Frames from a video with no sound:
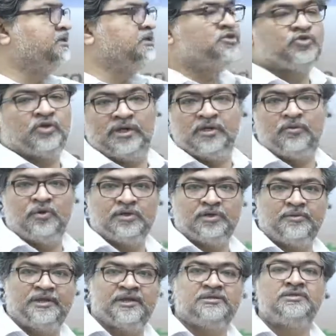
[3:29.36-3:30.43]
soil and water,
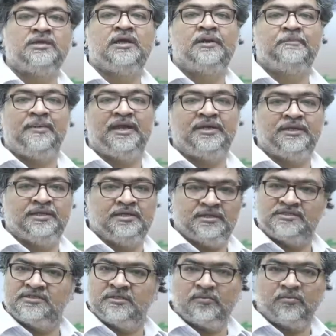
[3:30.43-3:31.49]
because paddy is
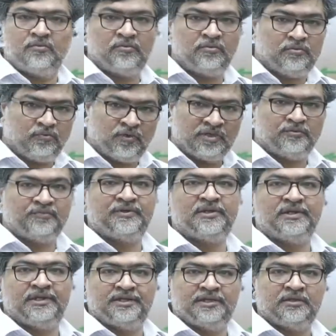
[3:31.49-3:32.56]
a water filled
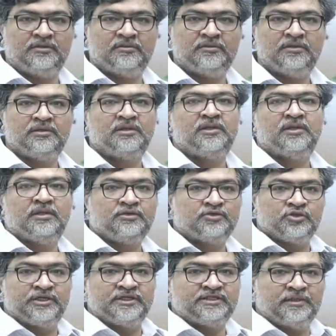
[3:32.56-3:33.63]
area, so there
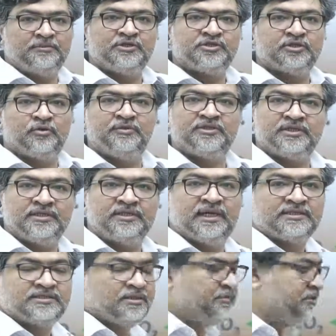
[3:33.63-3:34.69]
is emission of methane gas
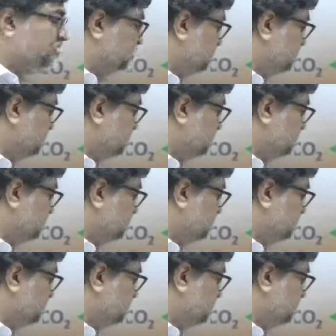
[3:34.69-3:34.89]
happens.